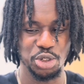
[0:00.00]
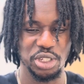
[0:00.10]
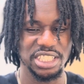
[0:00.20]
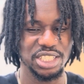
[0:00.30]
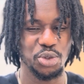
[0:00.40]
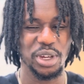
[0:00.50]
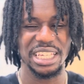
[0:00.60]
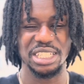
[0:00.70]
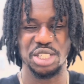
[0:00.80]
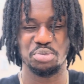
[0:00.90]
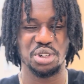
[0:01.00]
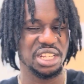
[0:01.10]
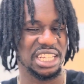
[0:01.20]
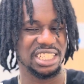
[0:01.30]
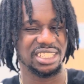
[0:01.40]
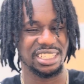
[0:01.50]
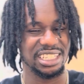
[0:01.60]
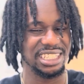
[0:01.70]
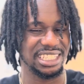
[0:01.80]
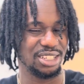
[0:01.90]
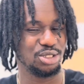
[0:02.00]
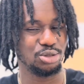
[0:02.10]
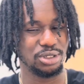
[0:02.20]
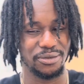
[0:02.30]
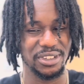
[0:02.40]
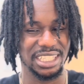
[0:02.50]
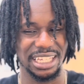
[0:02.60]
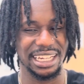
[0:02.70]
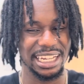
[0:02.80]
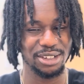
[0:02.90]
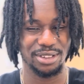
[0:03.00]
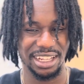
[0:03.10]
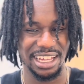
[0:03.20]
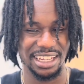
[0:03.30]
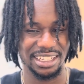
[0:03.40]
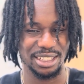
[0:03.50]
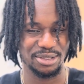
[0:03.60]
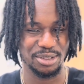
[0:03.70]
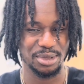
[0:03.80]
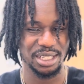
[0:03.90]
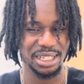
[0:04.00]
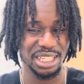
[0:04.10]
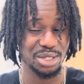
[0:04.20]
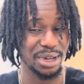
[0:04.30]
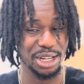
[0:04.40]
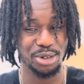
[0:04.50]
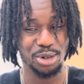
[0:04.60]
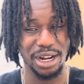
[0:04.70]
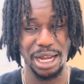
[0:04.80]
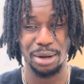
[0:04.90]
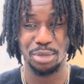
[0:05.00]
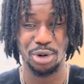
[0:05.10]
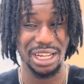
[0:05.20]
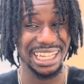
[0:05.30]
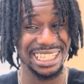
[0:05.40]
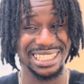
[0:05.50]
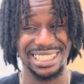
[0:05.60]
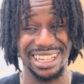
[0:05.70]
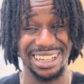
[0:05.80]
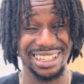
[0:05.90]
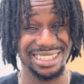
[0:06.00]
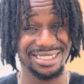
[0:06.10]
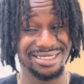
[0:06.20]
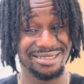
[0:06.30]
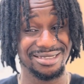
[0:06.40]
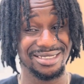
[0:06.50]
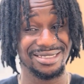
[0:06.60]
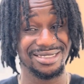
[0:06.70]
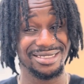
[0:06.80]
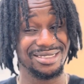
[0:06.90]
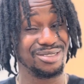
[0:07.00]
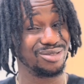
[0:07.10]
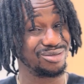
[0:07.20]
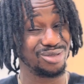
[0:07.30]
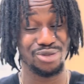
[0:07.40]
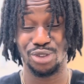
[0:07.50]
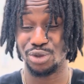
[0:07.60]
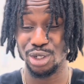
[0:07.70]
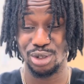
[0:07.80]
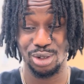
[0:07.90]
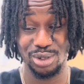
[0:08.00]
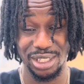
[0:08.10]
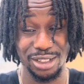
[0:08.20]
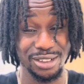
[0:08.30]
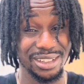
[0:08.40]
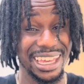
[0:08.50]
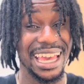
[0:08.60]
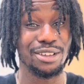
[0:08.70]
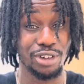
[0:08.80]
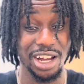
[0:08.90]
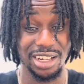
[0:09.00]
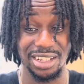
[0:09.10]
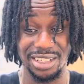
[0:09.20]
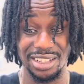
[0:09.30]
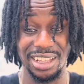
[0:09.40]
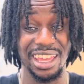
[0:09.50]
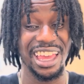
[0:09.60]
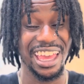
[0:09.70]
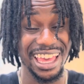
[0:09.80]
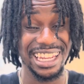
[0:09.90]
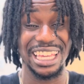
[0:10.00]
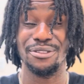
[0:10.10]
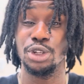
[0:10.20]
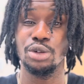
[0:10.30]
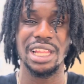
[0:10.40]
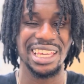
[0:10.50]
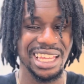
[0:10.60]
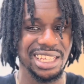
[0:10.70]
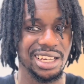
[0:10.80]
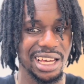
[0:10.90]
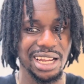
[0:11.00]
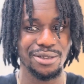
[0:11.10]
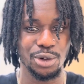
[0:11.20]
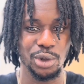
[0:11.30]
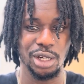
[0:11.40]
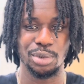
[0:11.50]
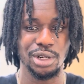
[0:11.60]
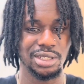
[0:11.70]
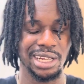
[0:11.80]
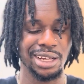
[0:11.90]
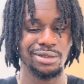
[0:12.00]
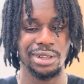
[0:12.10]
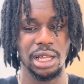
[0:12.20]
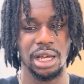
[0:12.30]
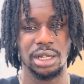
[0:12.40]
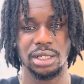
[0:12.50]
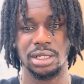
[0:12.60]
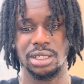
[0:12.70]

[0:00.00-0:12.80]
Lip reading: It's just the way he just putting it, it just sounds so sophisticated. I ain't gonna lie, nigga, you feel me? Smile don't cry, poor Henny aside. For real though, nigga. Hen Rock, nigga. Henny, if you don't like Henny, you're kind of a weird person. I ain't gonna lie, nigga.